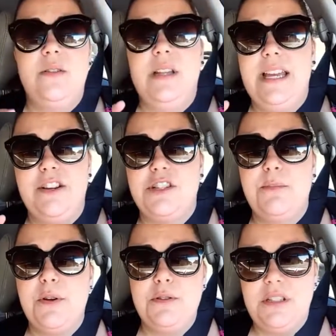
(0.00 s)
tingle like
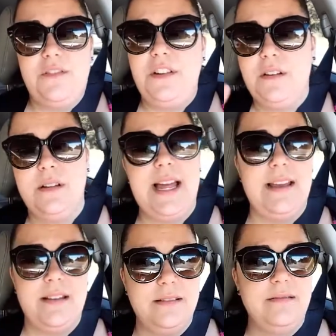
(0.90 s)
you're supposed to
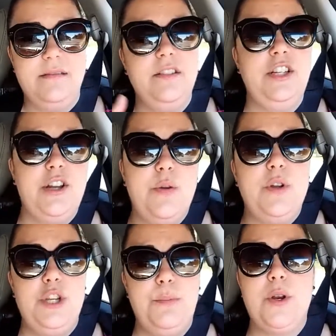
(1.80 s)
feel,
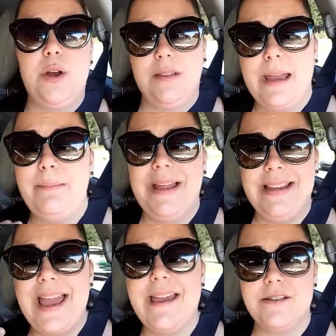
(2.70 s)
when you put on
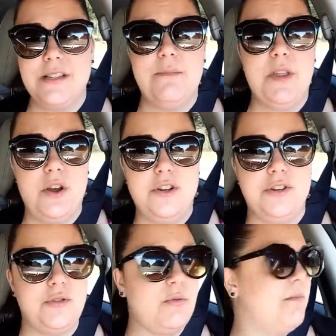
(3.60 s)
Bengay or
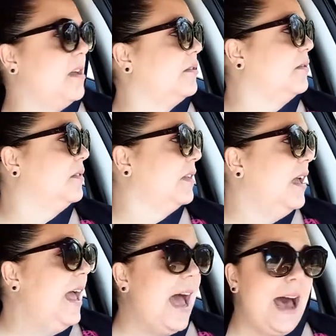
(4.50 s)
something on your sore
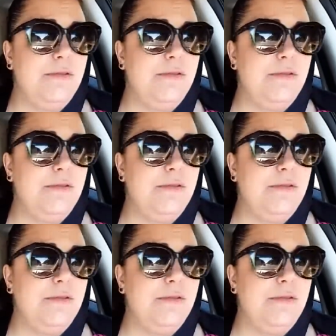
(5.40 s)
muscles.